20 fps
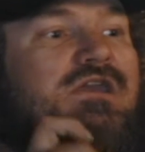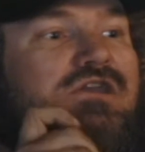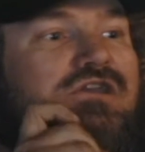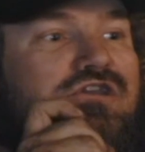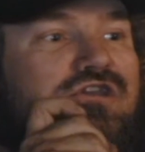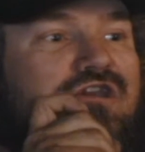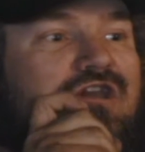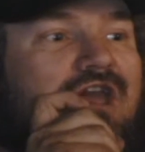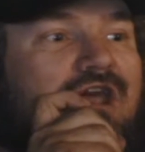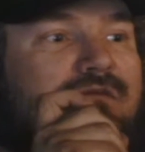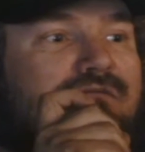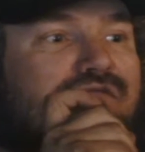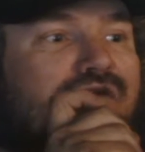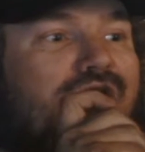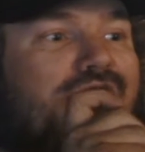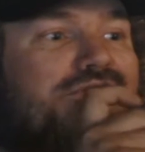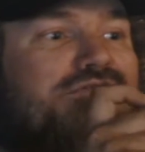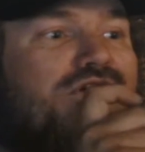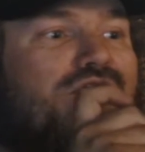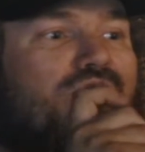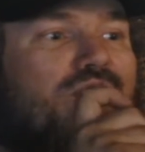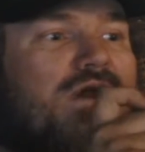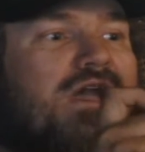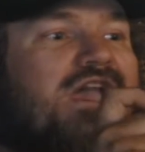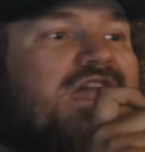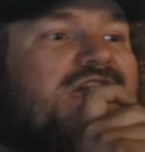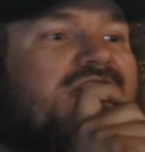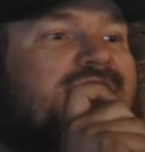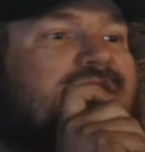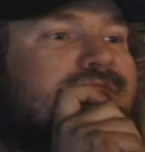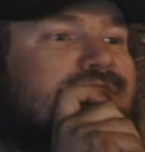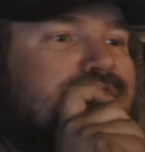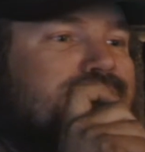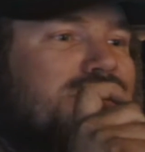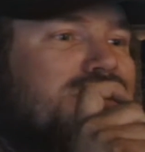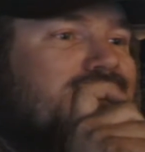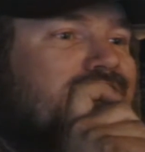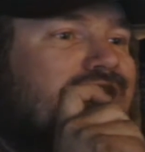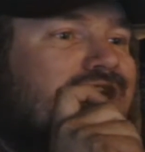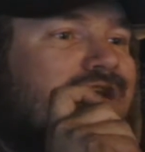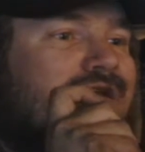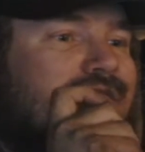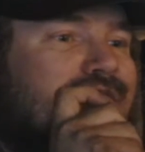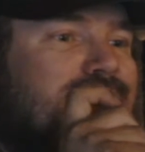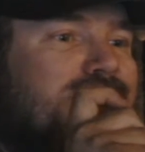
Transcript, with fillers: You can move away many,